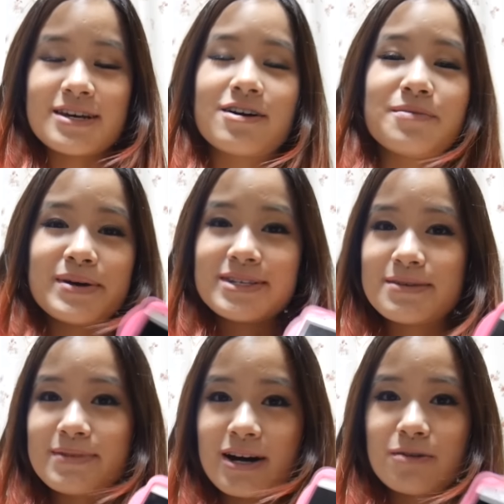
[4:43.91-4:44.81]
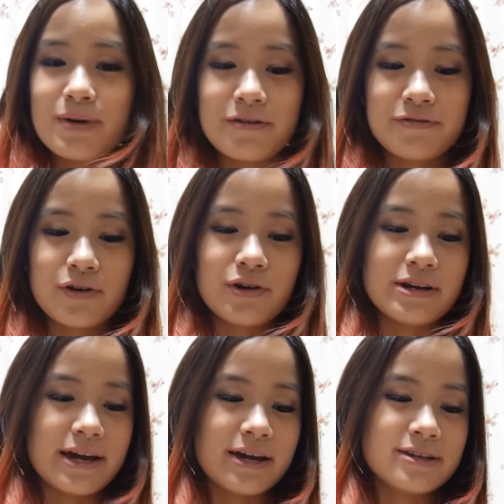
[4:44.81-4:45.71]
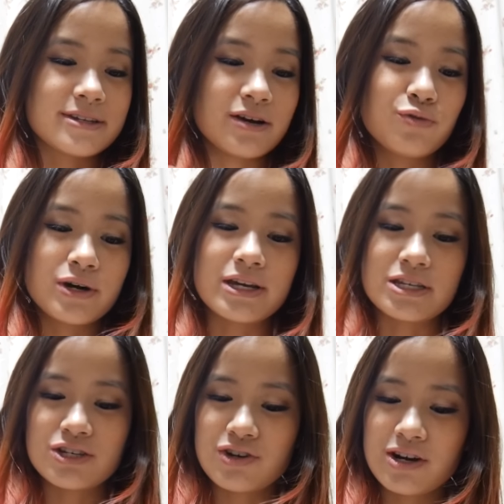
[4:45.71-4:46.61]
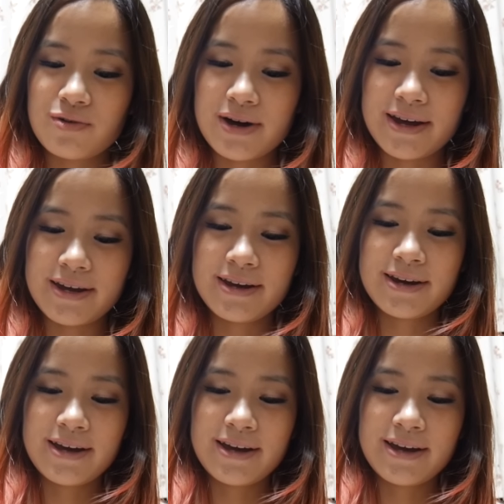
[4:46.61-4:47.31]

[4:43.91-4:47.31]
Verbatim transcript: I got my SIM card on my phone, and it started working straight away,